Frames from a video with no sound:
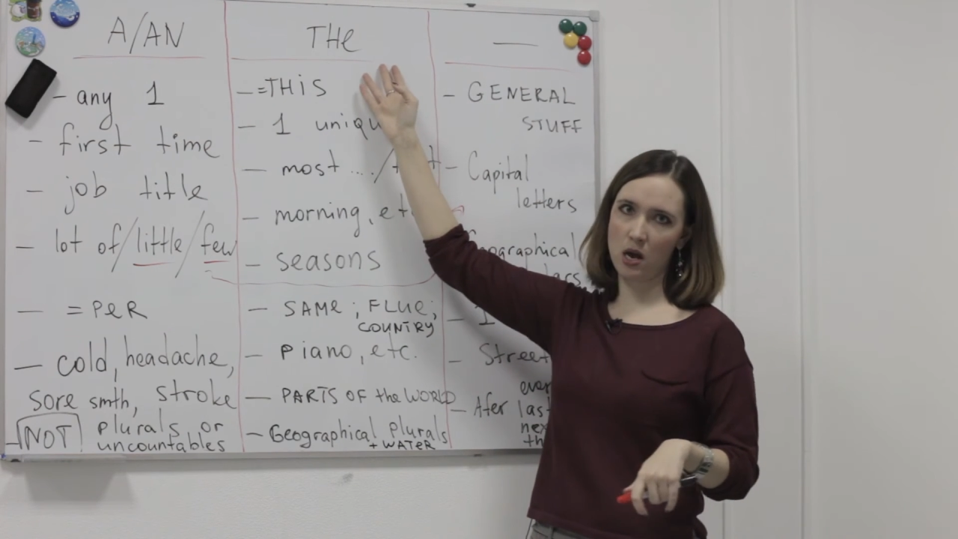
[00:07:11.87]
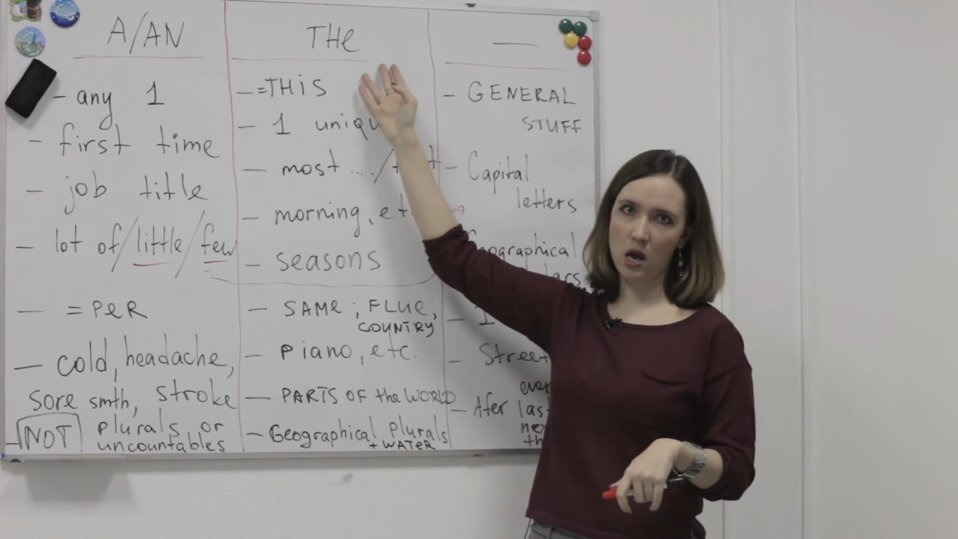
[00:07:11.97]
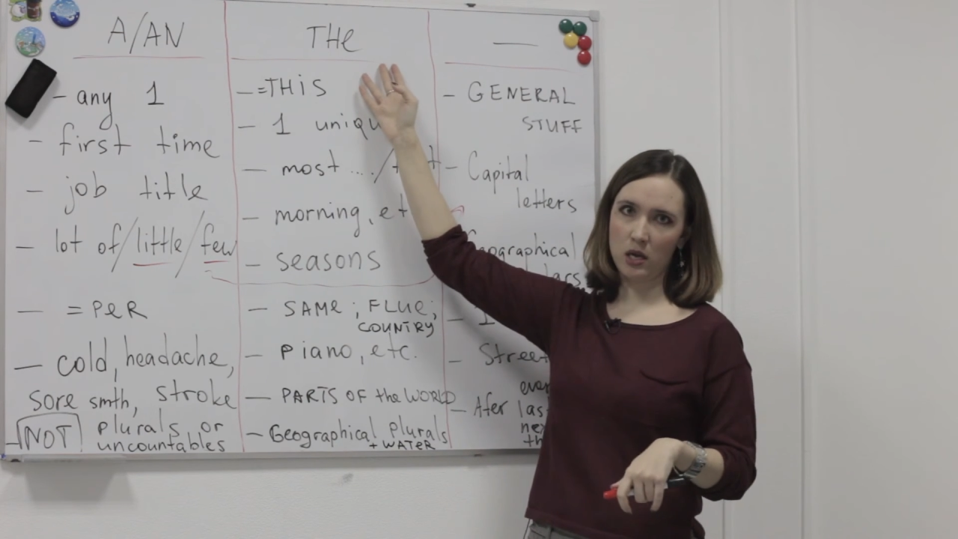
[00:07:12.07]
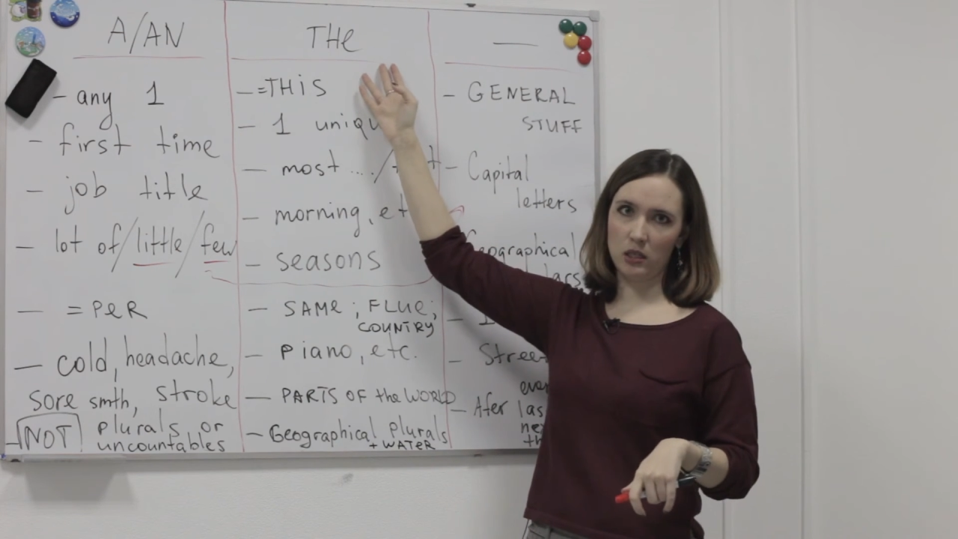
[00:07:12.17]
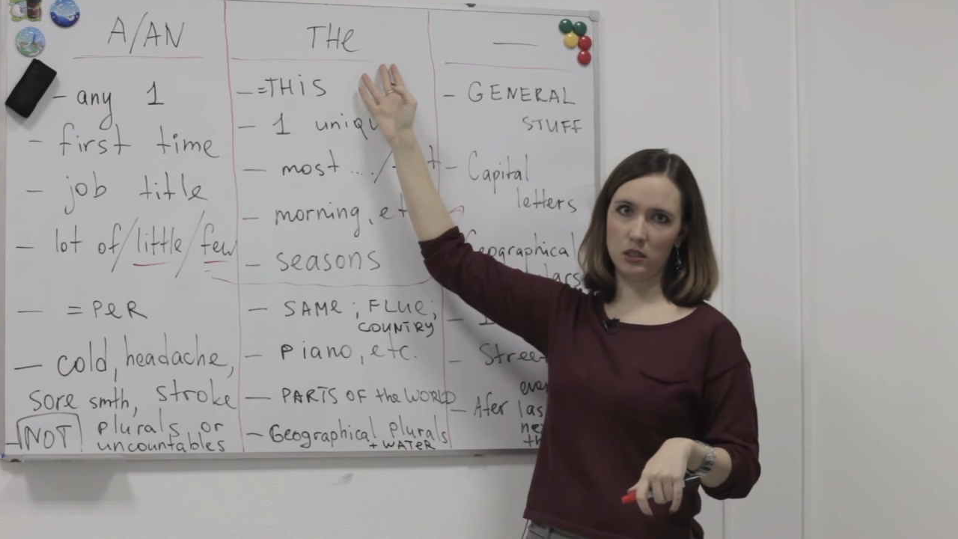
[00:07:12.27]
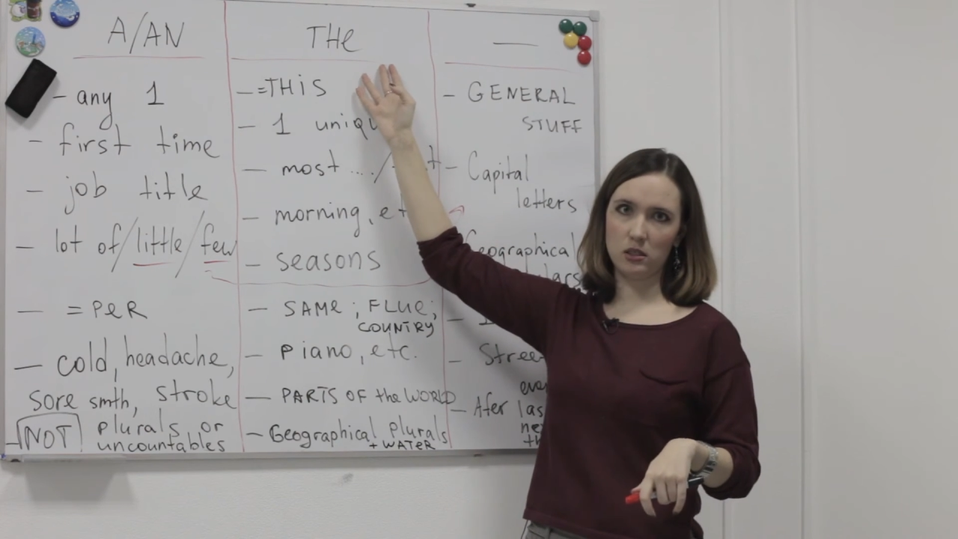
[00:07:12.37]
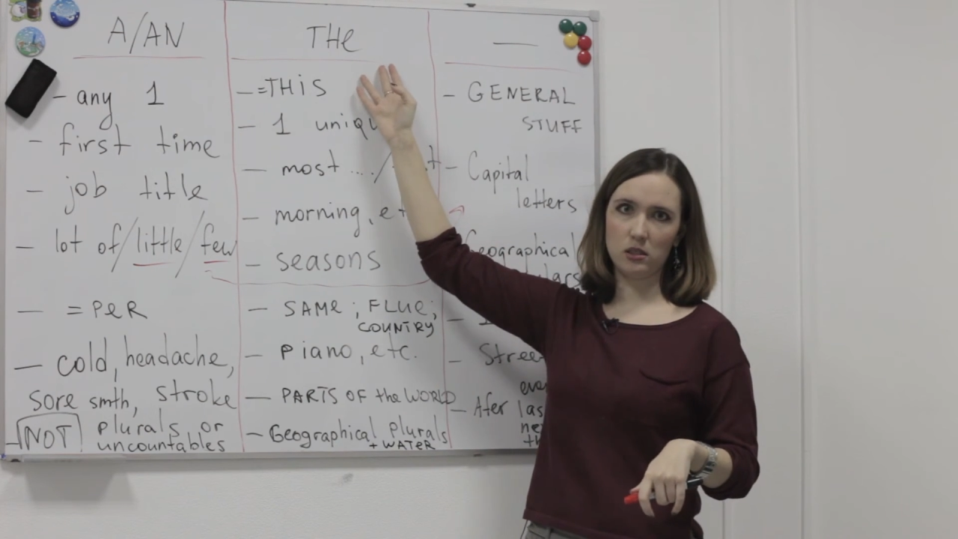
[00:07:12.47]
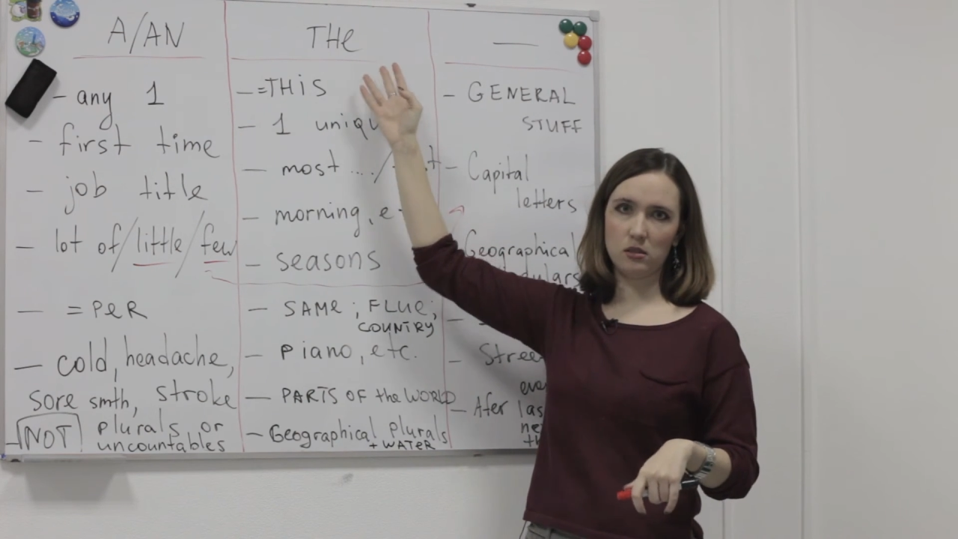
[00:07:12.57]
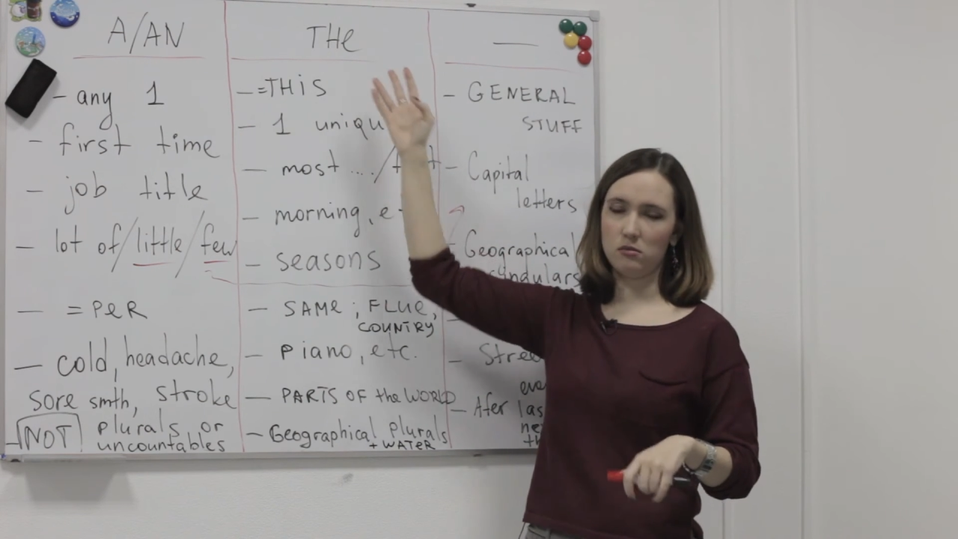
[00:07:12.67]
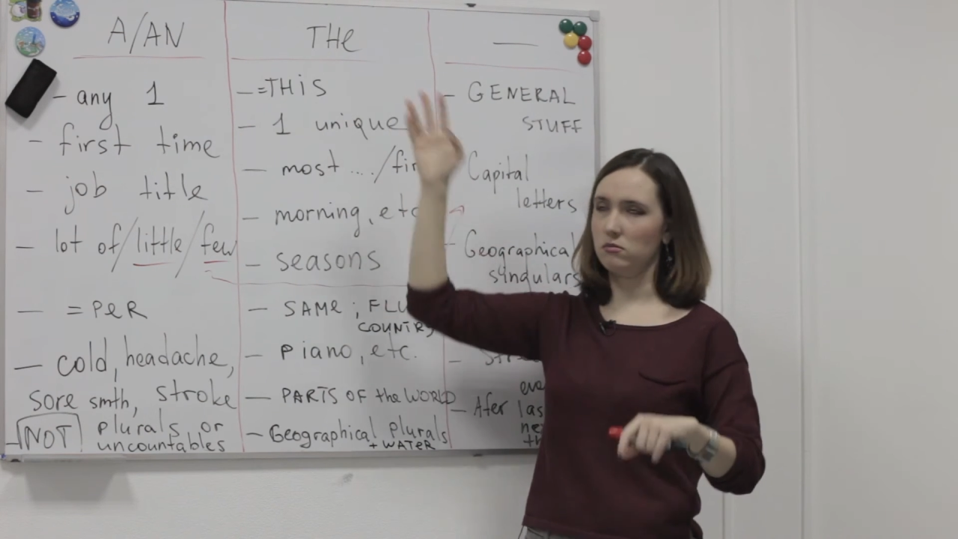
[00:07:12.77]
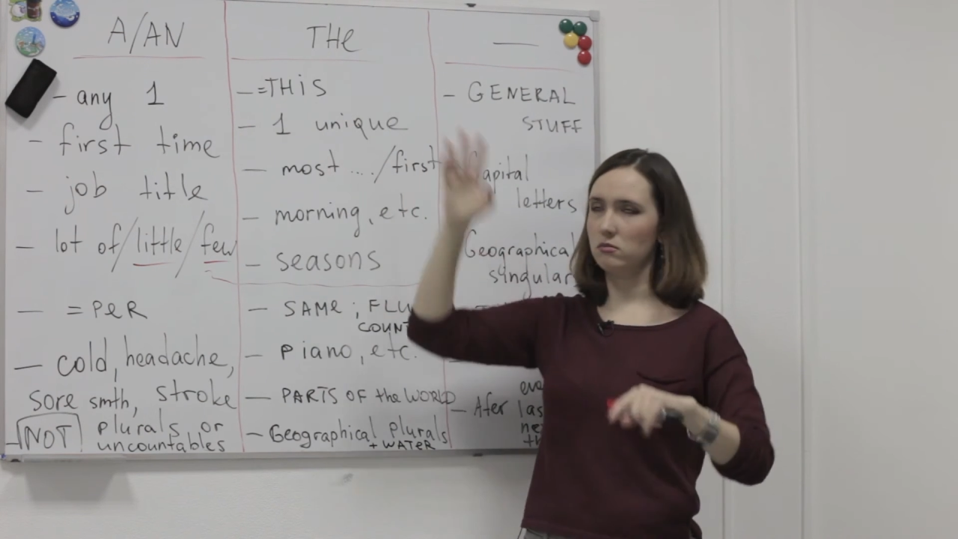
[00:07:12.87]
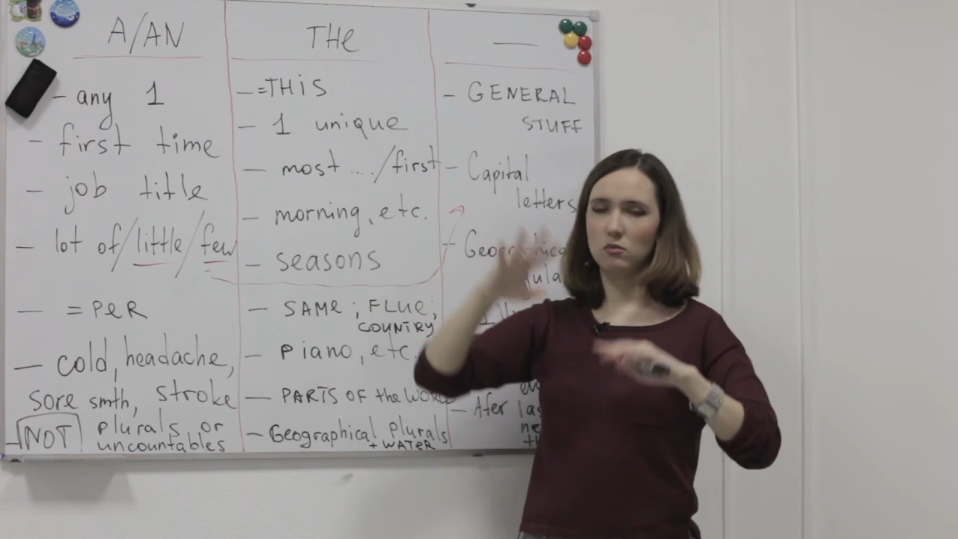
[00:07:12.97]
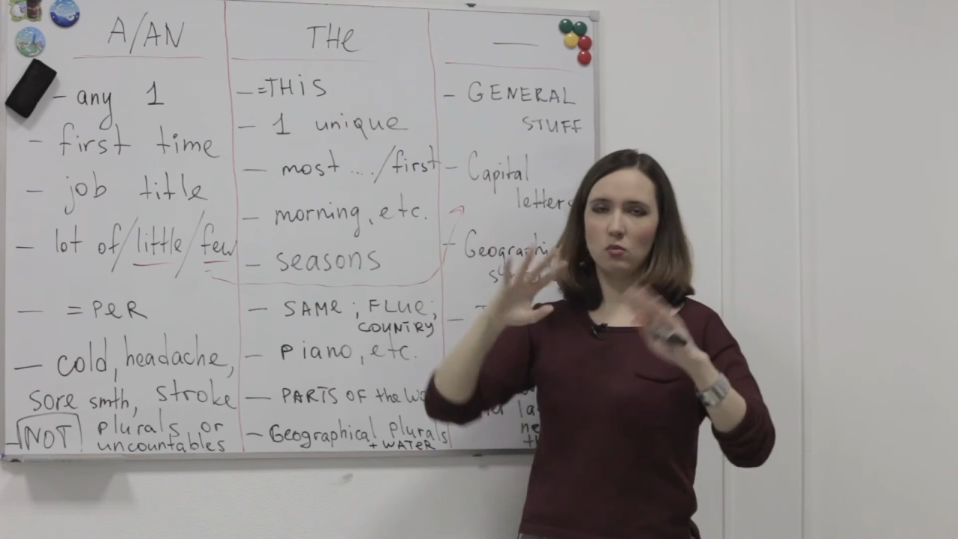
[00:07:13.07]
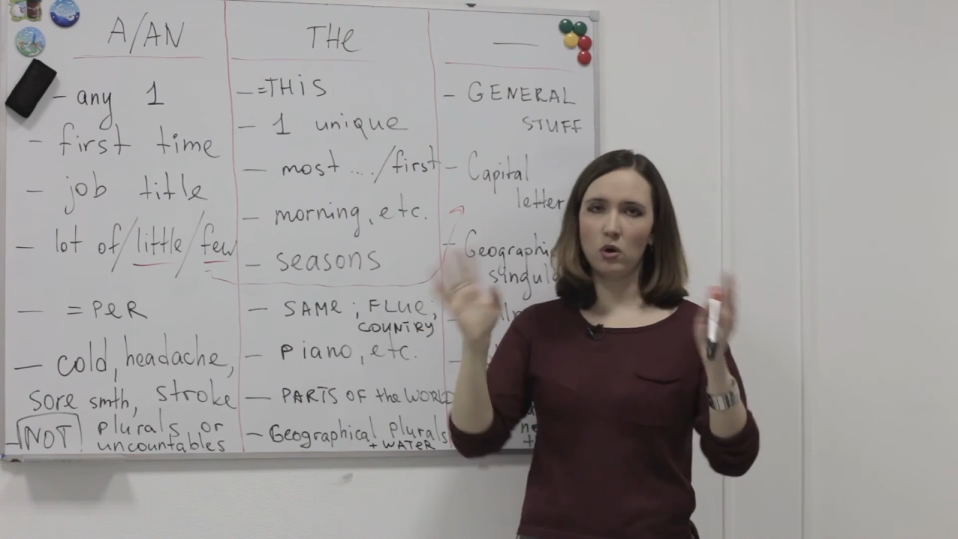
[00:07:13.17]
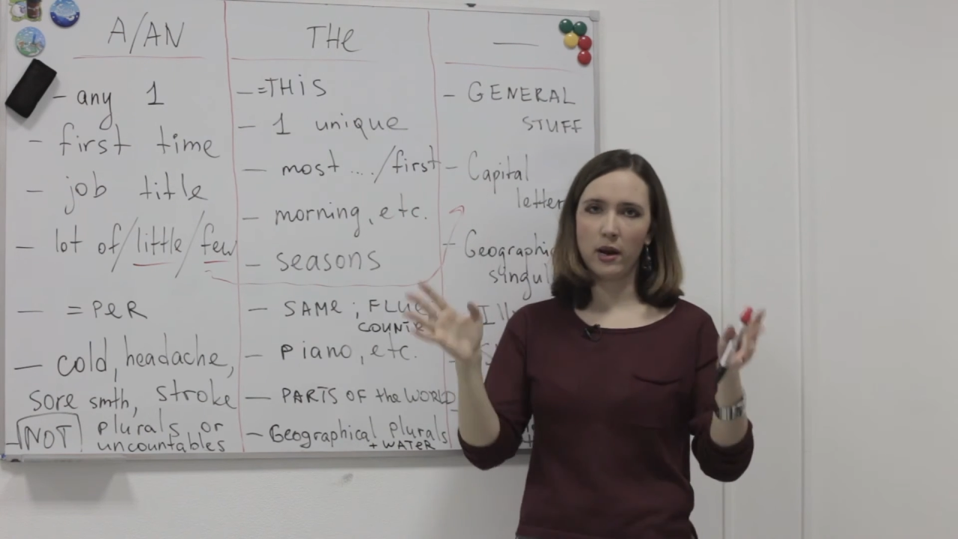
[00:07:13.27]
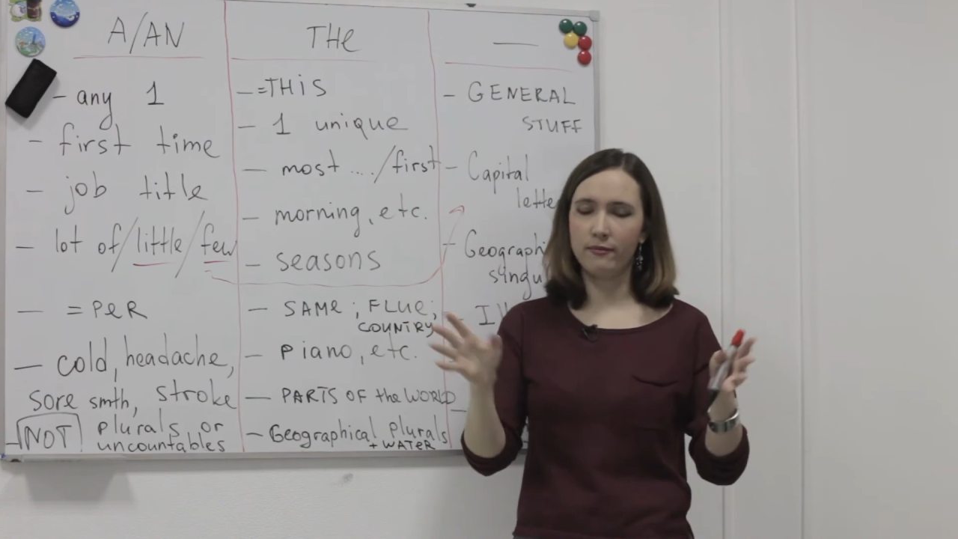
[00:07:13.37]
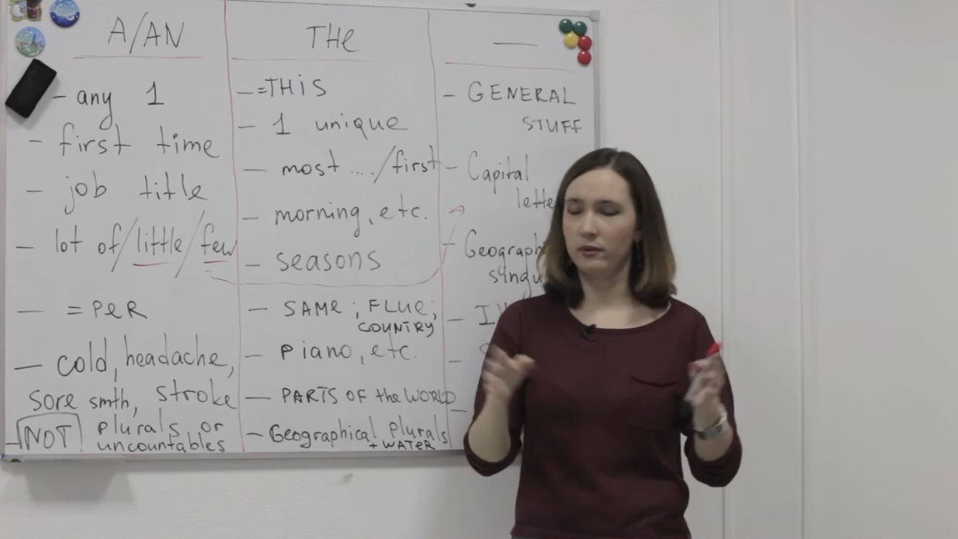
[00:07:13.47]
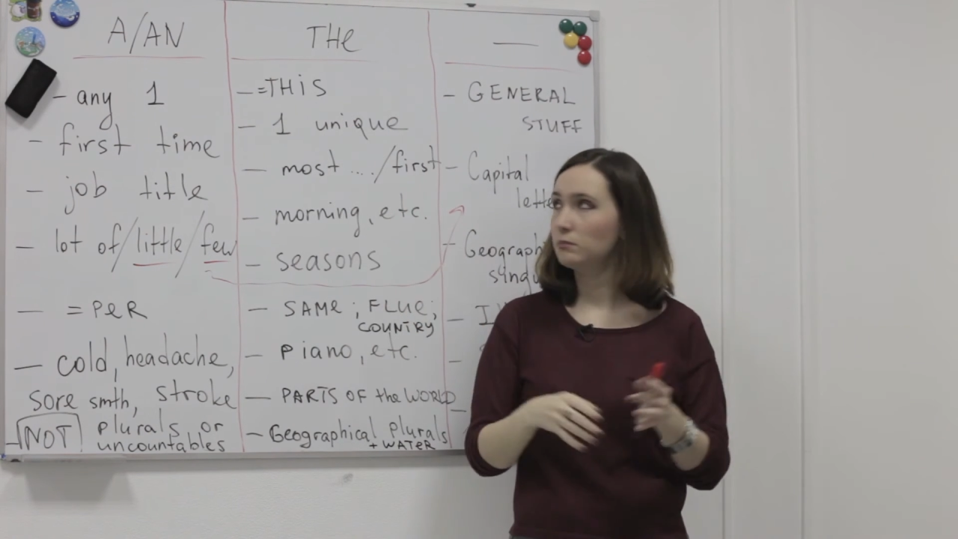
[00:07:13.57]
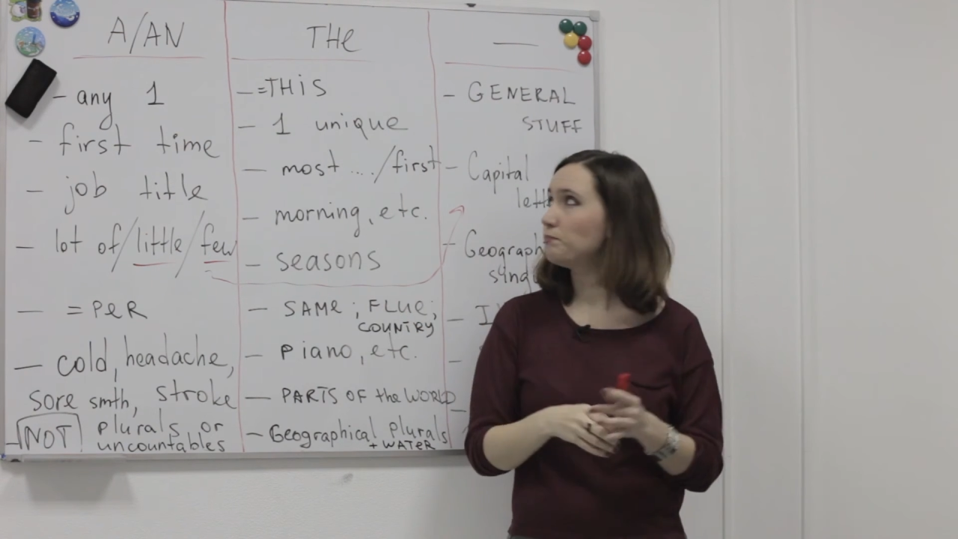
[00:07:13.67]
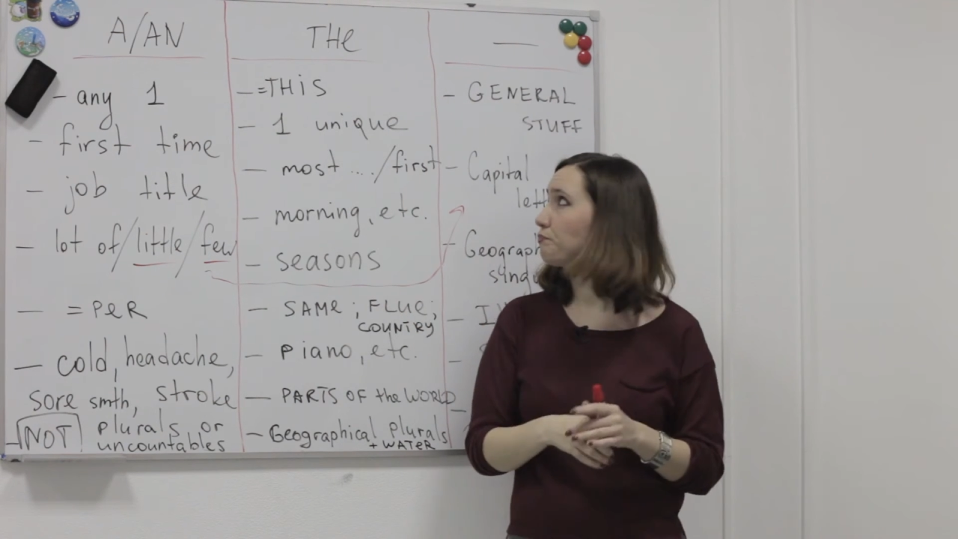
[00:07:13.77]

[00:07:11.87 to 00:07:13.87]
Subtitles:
Islands, whatever.